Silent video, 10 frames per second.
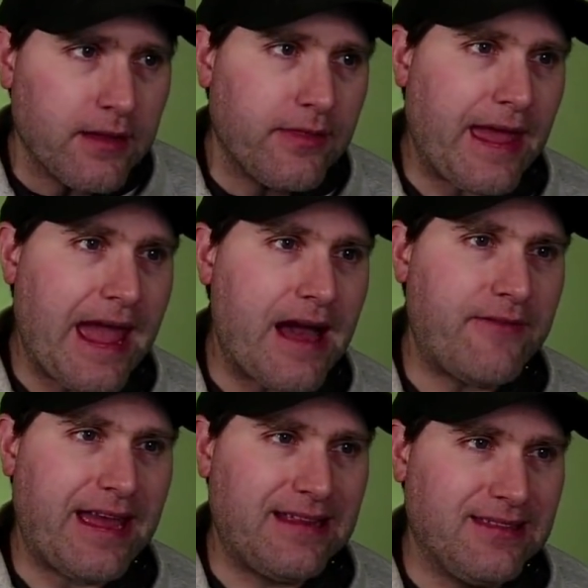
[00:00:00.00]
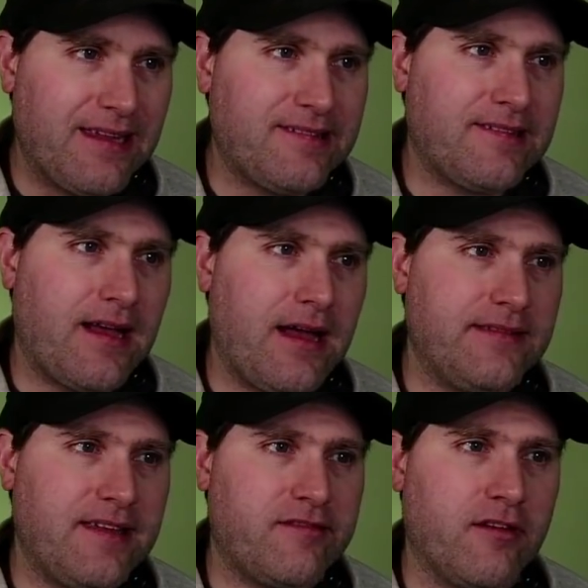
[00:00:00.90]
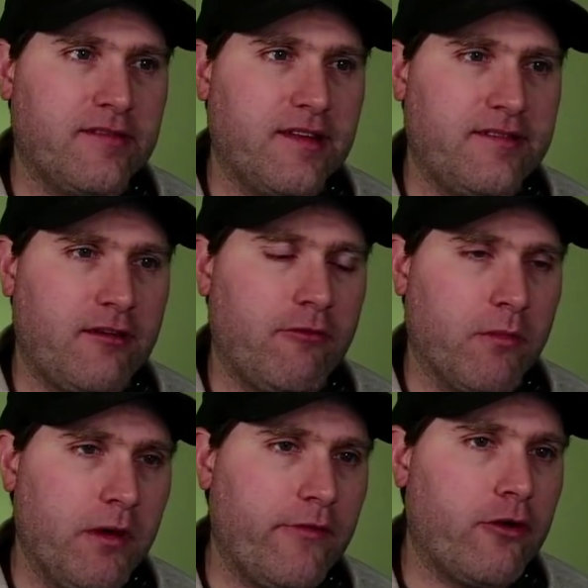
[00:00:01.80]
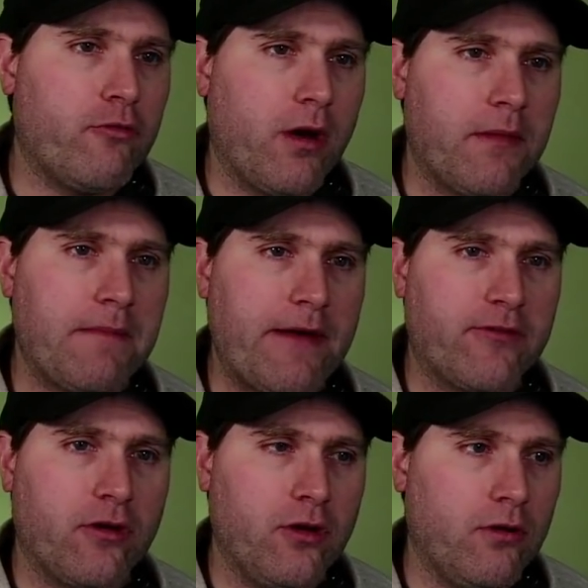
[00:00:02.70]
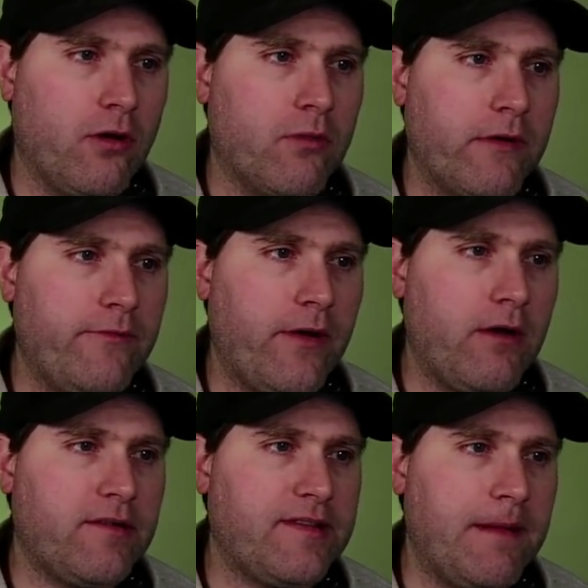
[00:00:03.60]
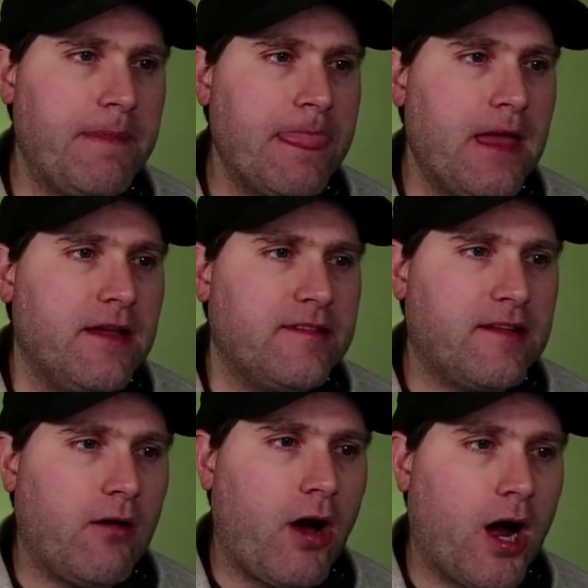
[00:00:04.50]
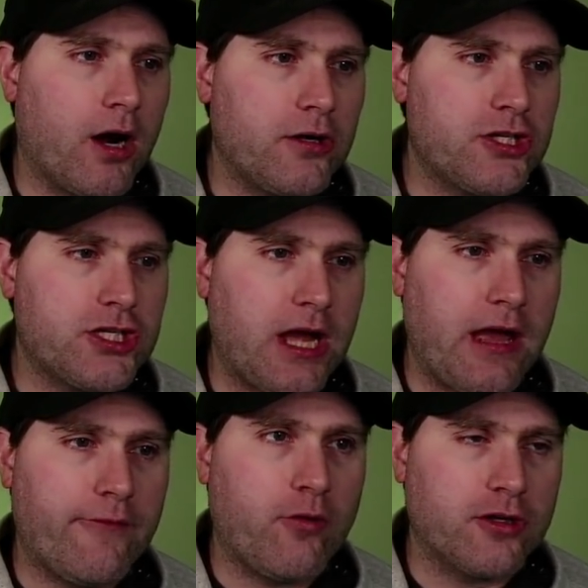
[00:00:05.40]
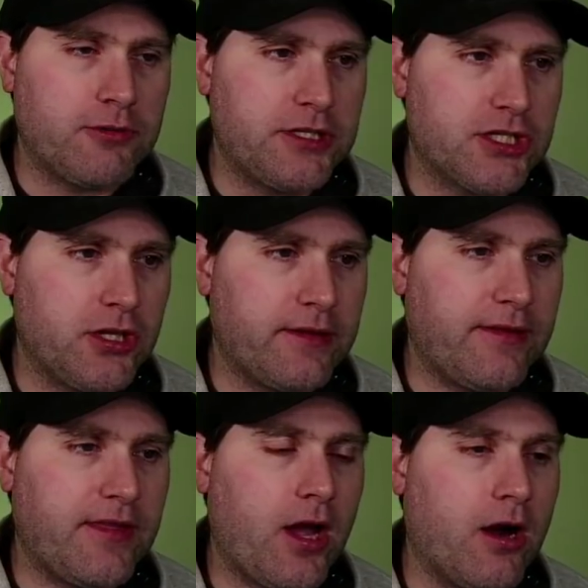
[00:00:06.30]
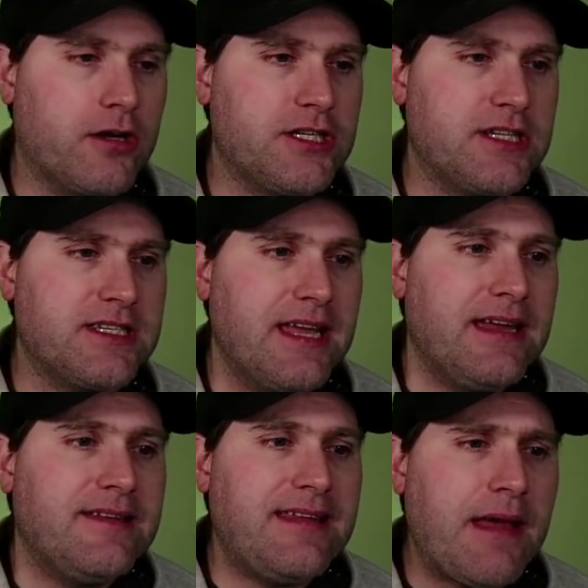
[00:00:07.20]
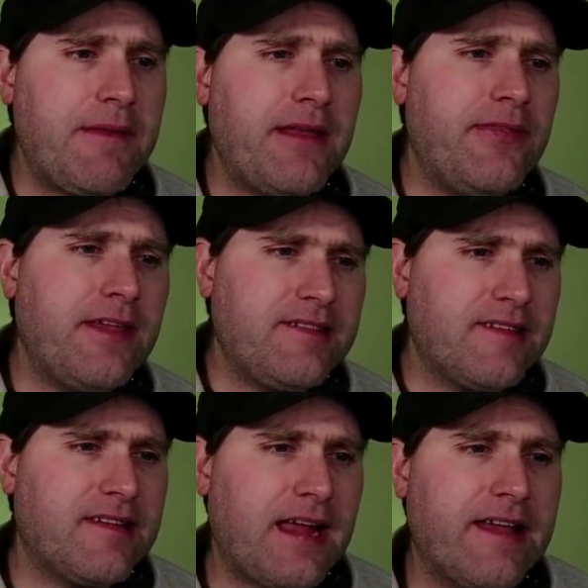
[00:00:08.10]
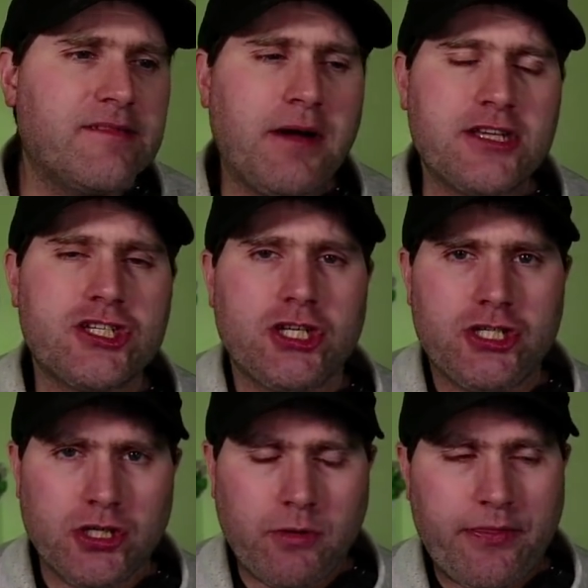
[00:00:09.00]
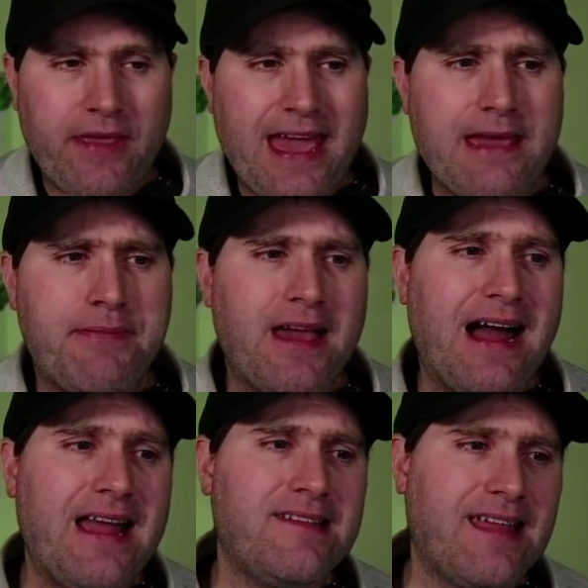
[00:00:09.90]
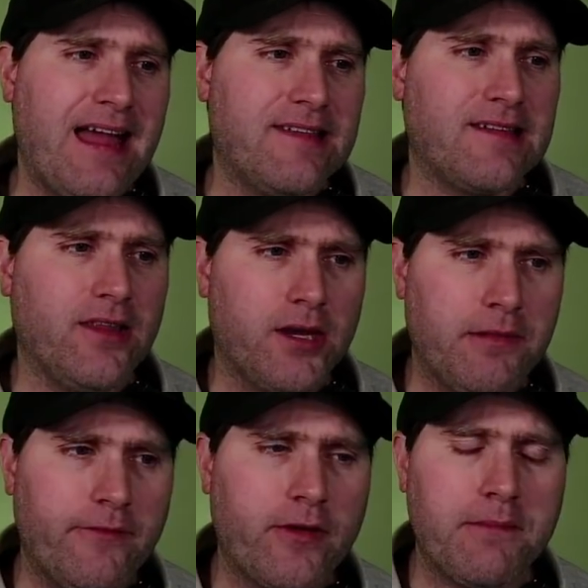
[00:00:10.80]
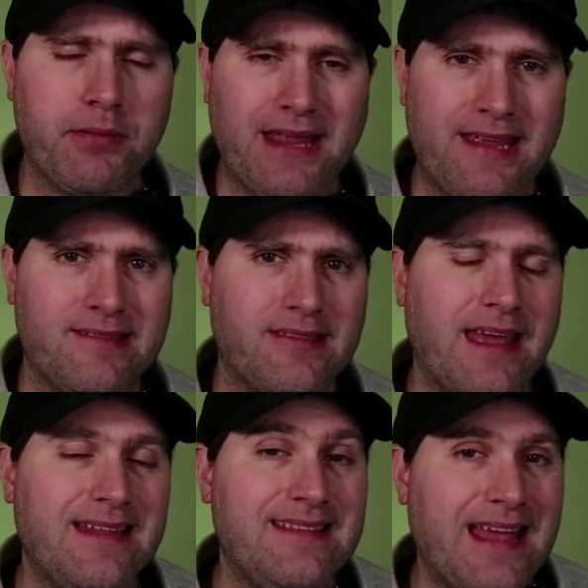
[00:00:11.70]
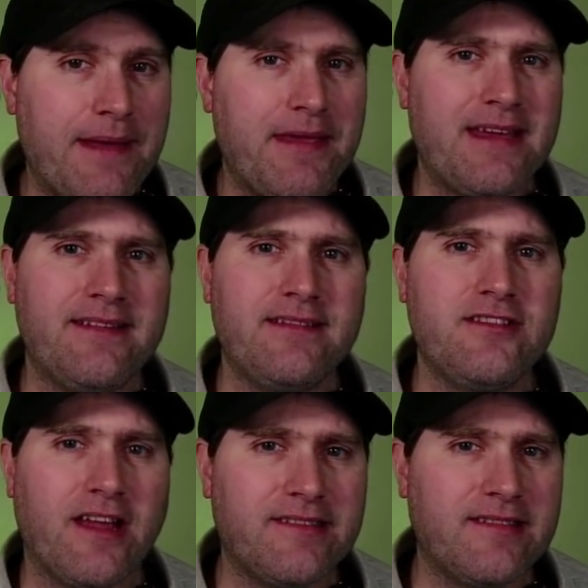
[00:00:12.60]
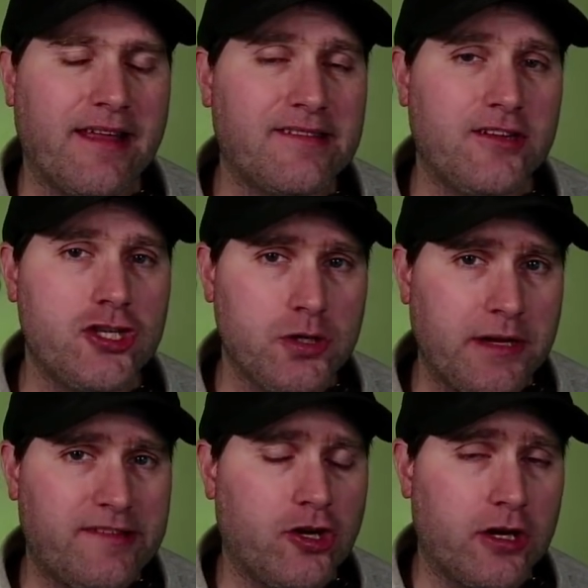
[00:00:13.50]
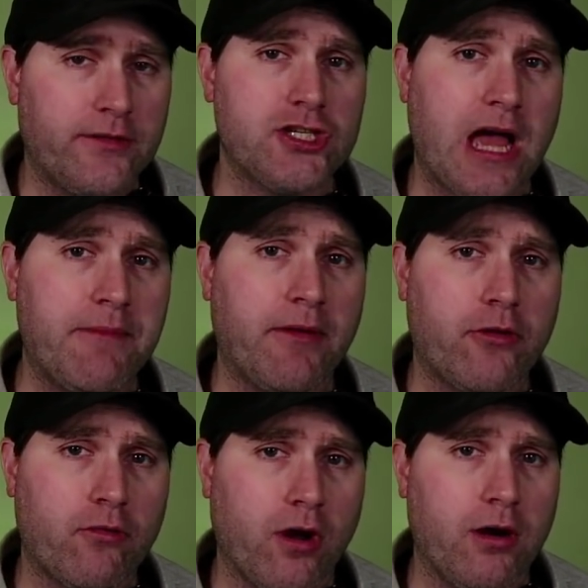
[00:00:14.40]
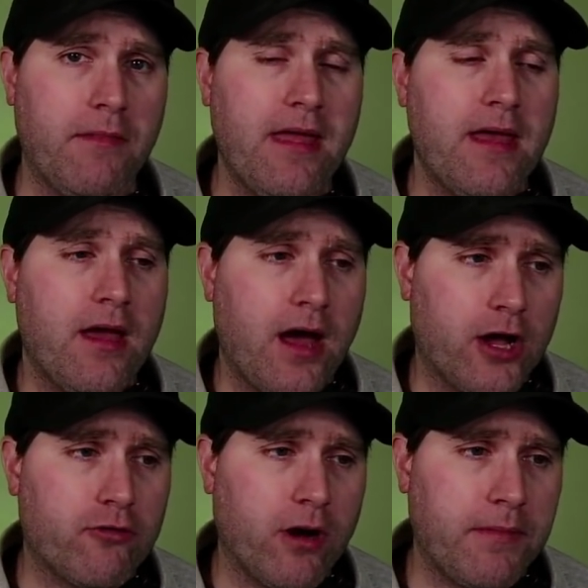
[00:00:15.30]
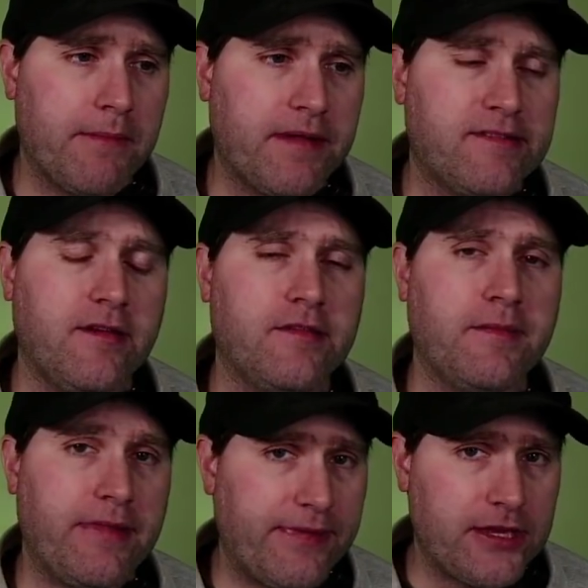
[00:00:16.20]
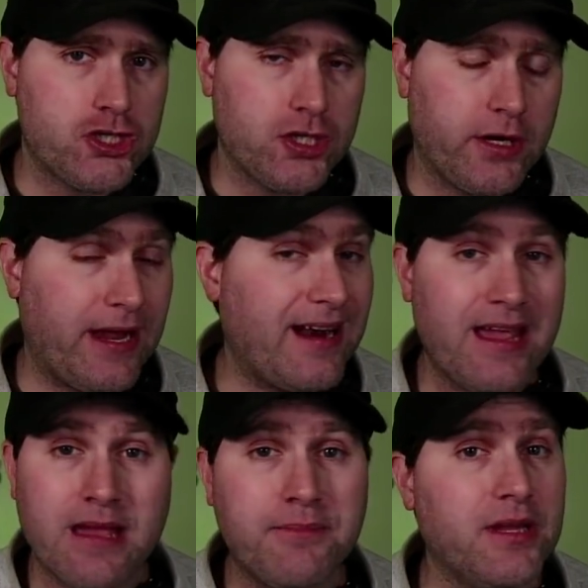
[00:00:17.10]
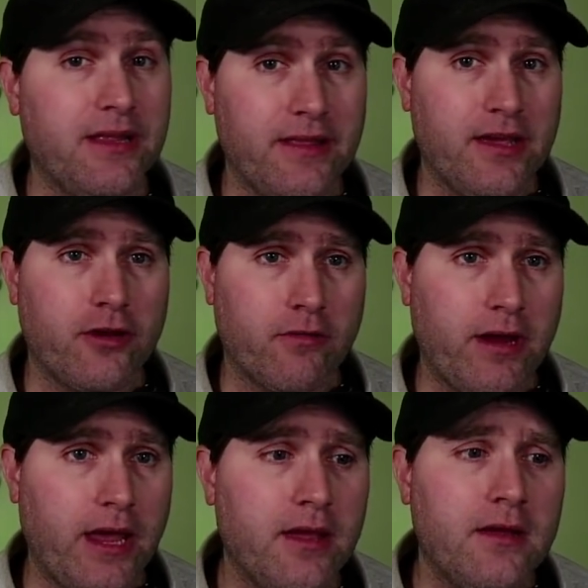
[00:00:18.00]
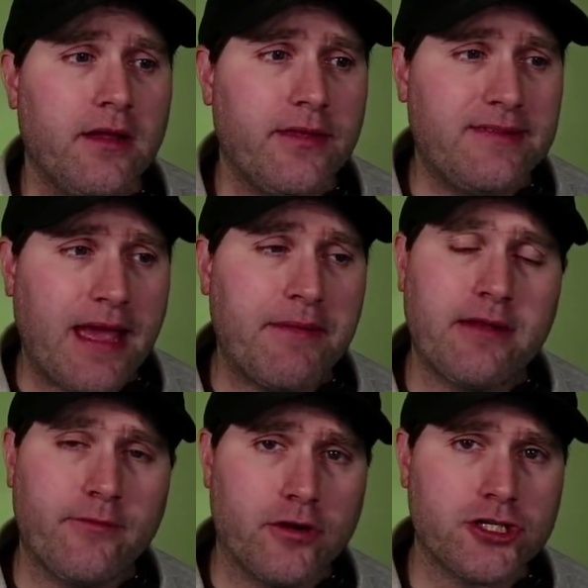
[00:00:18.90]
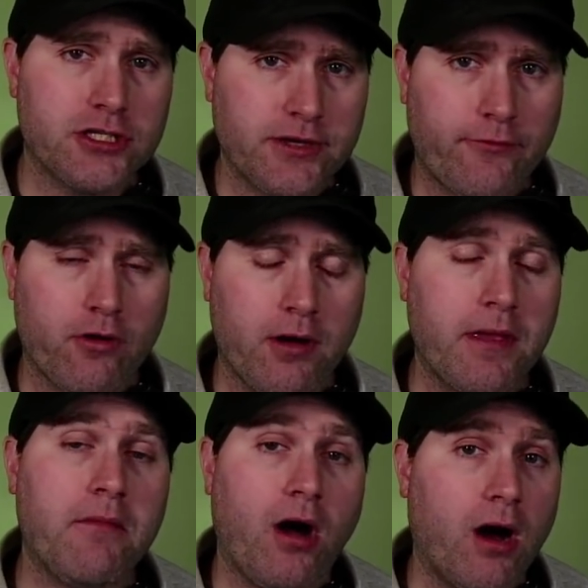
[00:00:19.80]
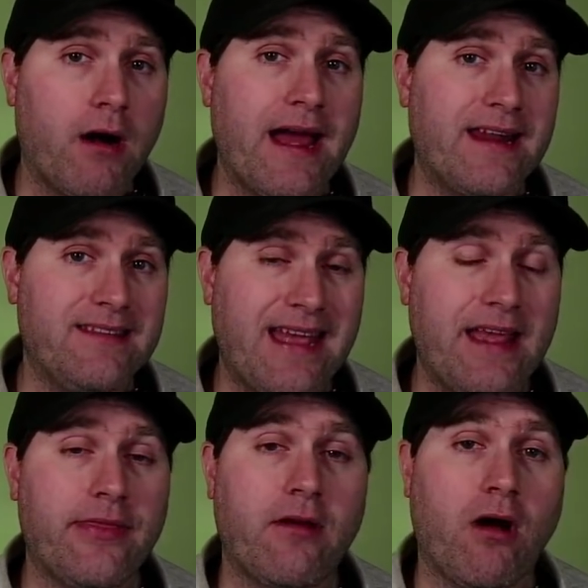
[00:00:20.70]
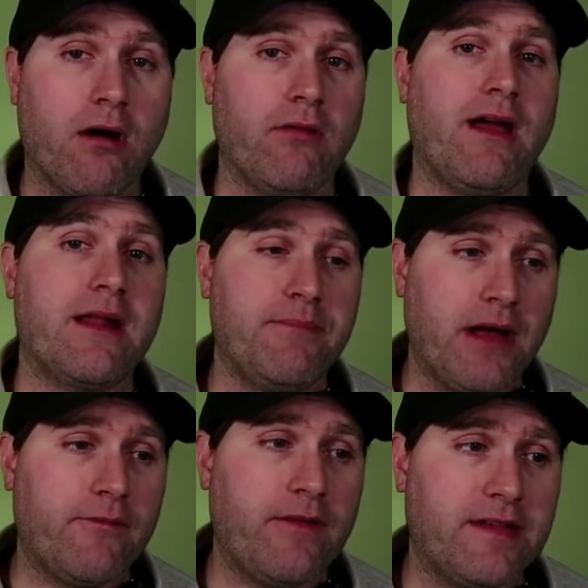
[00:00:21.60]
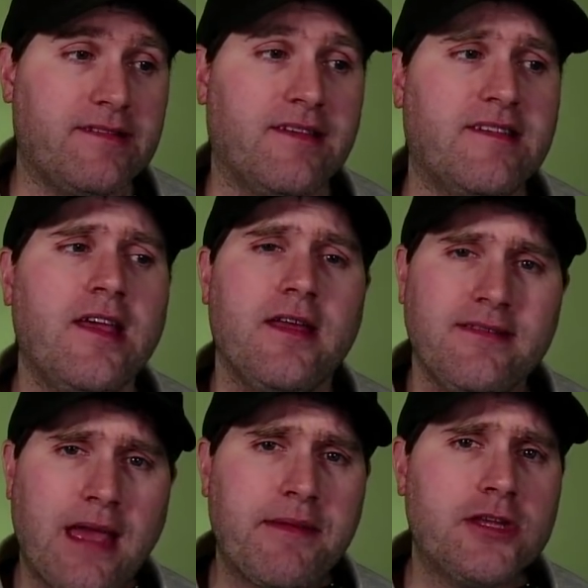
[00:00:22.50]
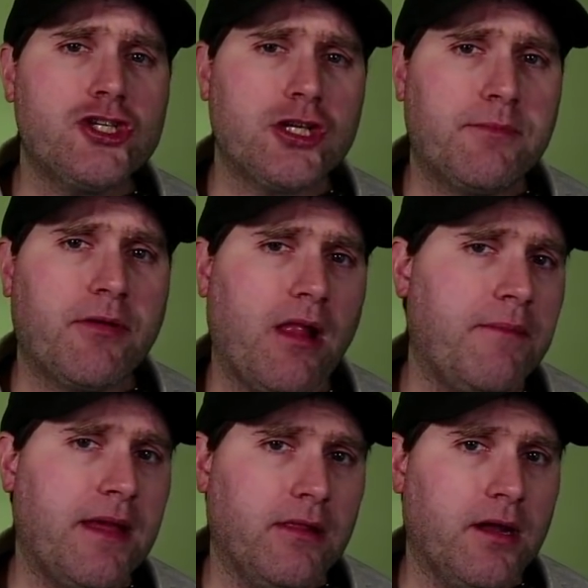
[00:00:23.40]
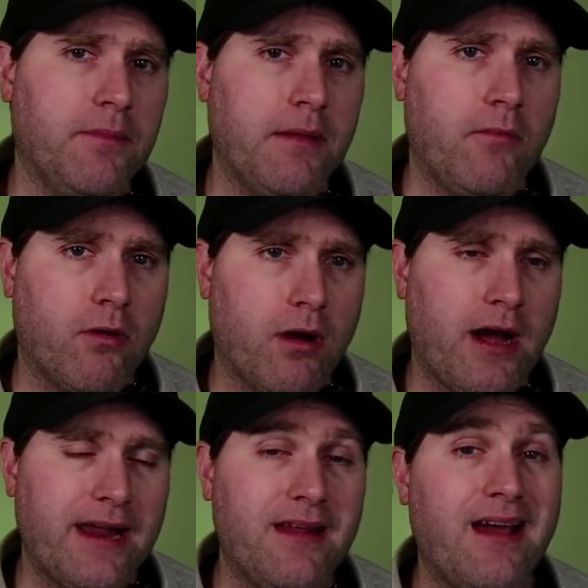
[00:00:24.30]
They have a list uh, distros considering removing Chromium after Google revokes it. So Arch, uh, of course, we just looked at the Arches. Debian, this isn't as much to do with the APIs as a little bit of complaints that Debian just doesn't do as good of a job with Chrome, uh, Chromium, excuse me, than they should. And I completely agree. The Debian versions of Chromium are out of date. There are a lot of bug fixes. Debian should probably be a little bit more on it.